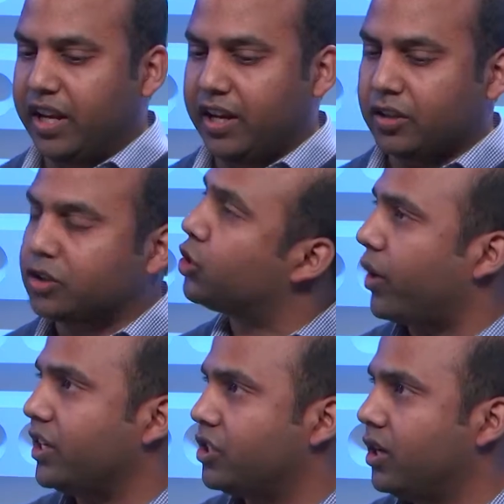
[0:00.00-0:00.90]
we need
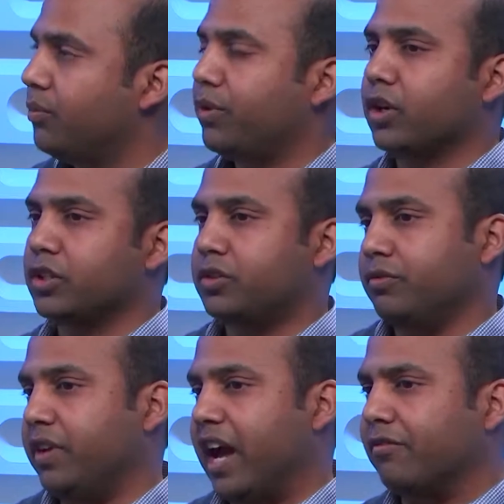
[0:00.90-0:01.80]
storage mm -hmm. because
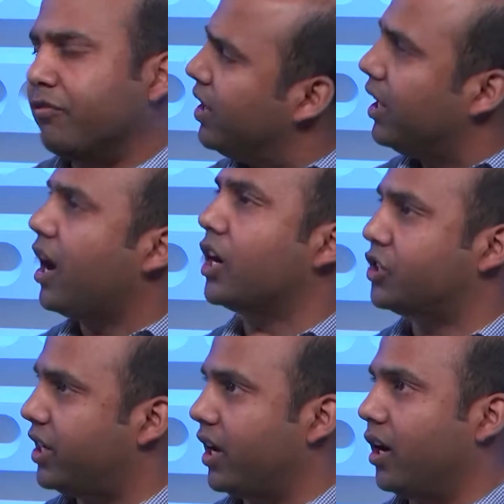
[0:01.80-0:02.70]
we have very
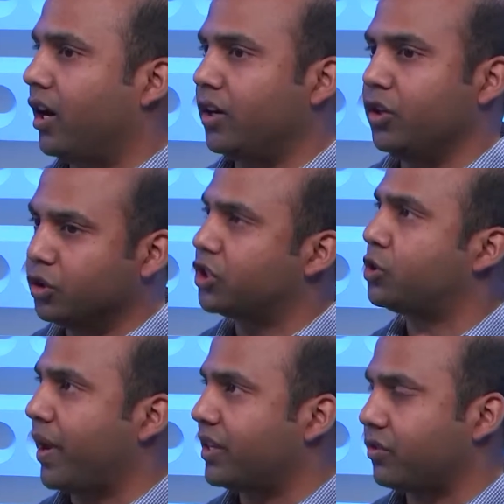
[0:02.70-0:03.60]
large uh, user
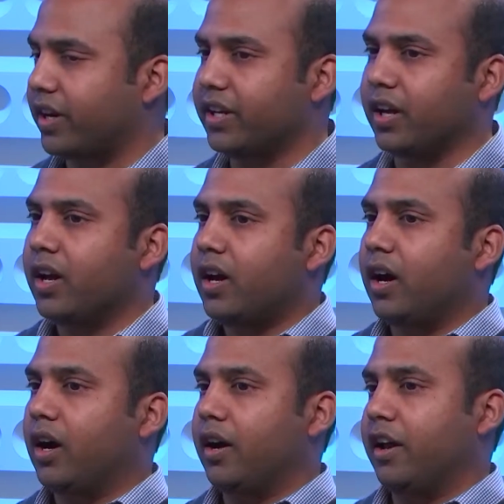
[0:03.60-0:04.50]
space, right?
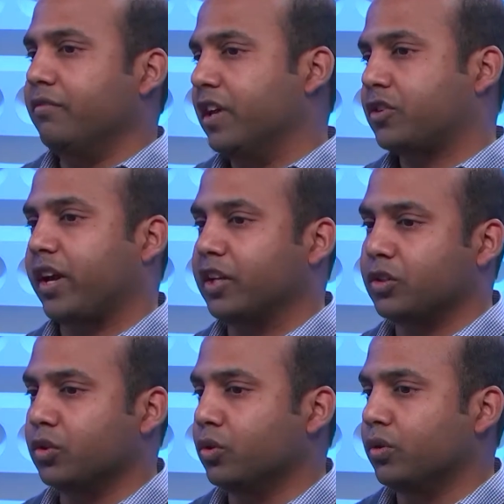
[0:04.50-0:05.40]
Uh, and we are
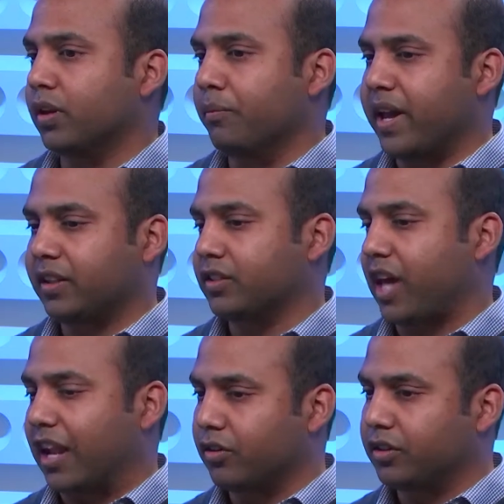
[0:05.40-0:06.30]
trying to make this
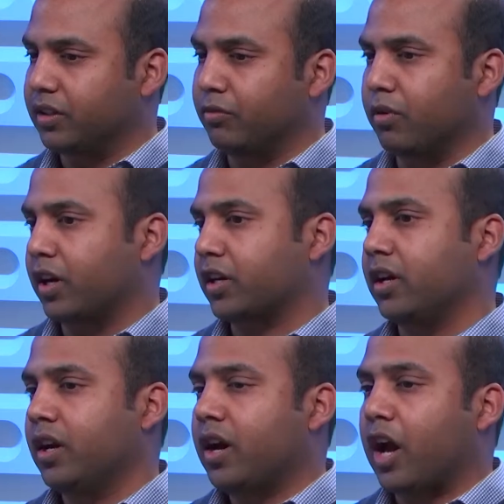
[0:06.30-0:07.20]
algorithm work
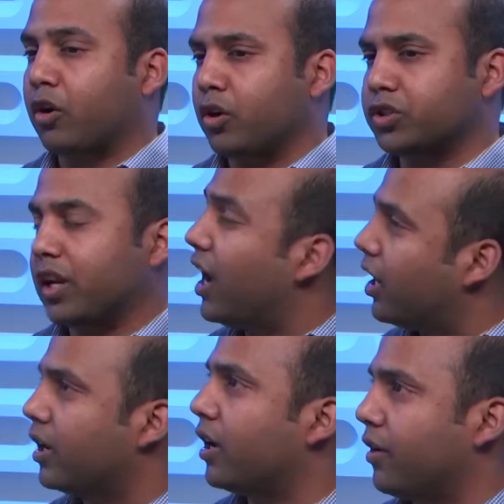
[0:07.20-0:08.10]
across a lot,
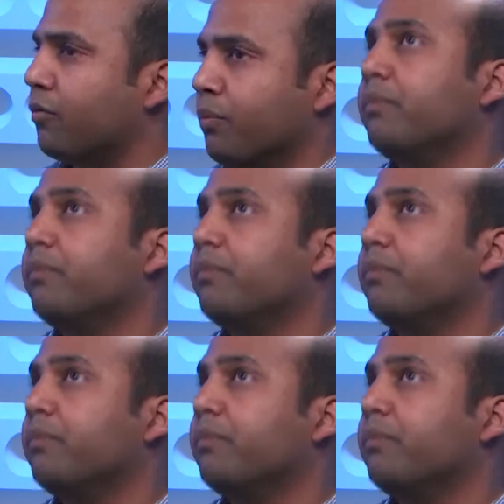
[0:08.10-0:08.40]
uh, uh